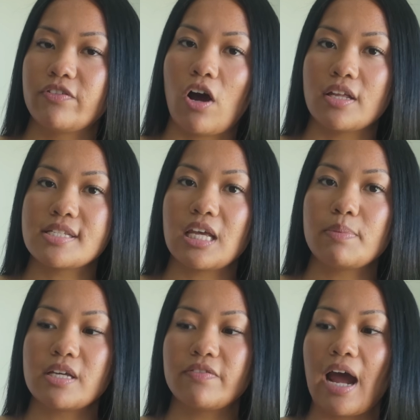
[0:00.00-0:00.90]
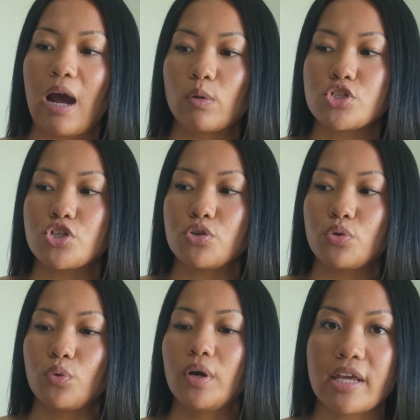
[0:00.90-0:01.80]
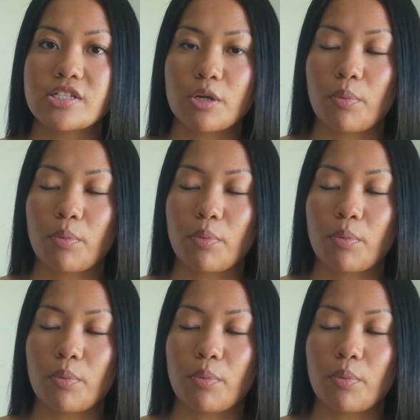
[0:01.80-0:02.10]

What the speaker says: concept of how to face their